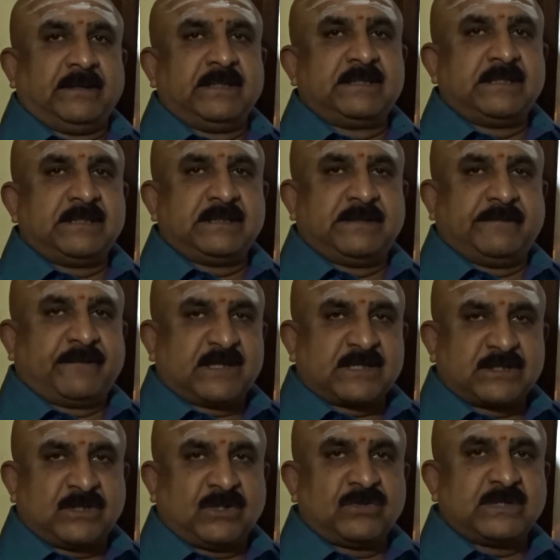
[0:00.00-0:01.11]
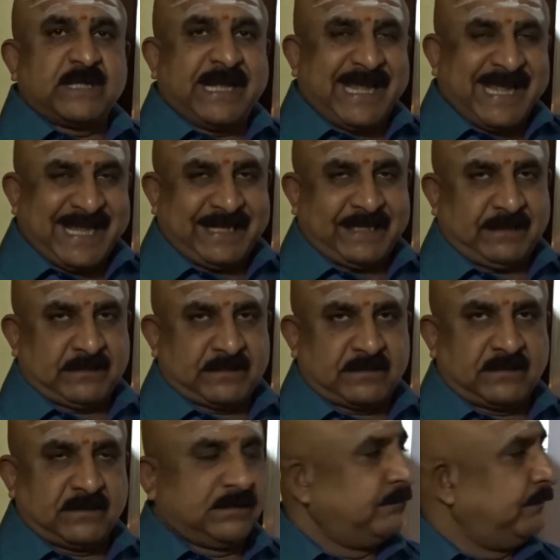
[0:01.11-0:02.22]
This is the first house
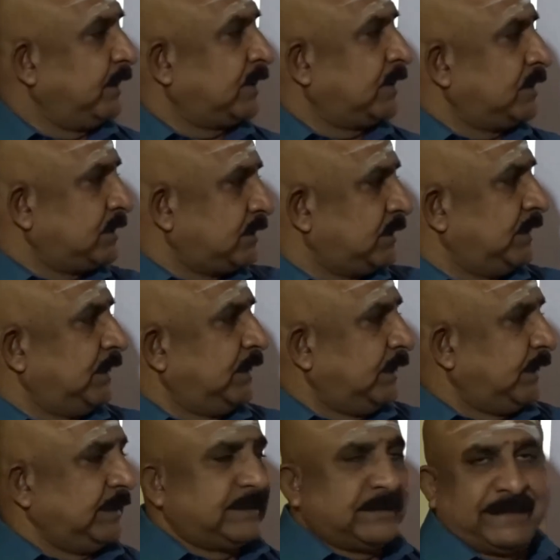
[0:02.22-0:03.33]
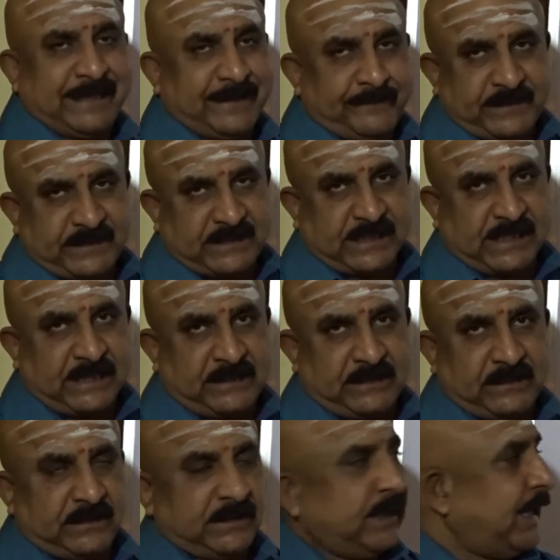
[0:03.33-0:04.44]
Aries. Because it's a diamond chart,
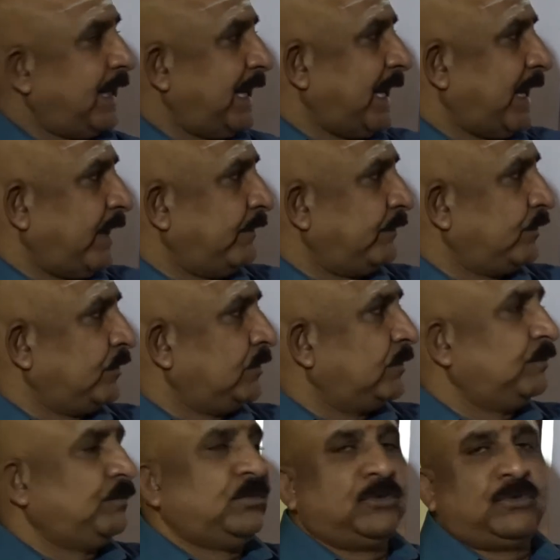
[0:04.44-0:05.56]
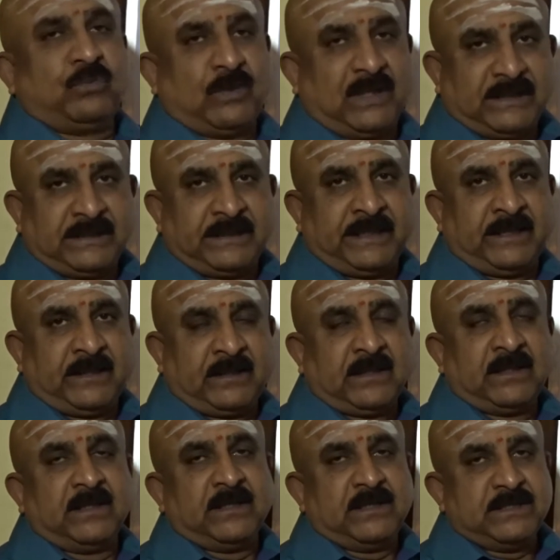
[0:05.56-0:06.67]
I have to put one there
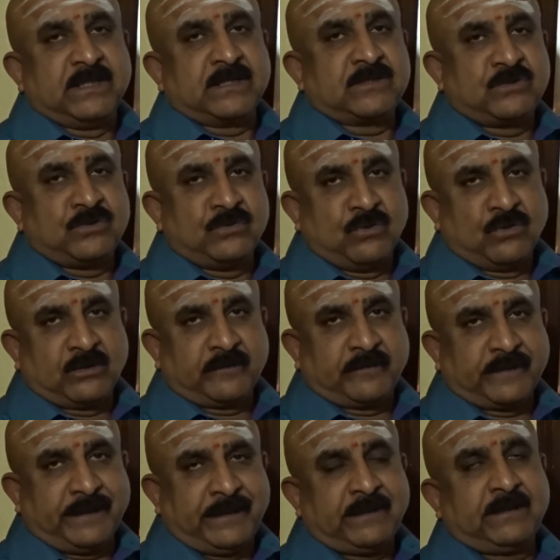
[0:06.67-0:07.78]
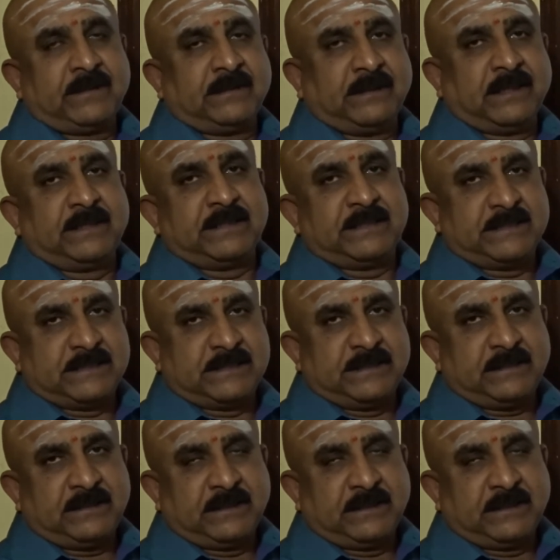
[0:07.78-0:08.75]
just to notify it that it is the